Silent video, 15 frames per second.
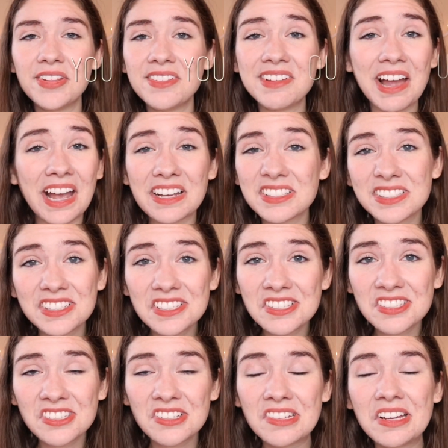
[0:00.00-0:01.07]

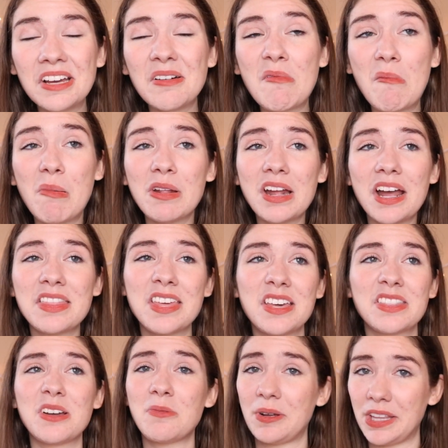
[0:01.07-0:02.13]
nicest, but I
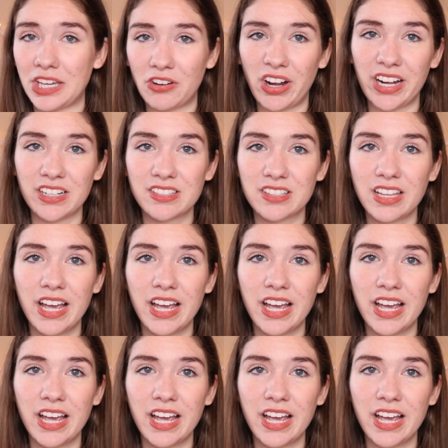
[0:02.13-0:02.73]
think they're really great.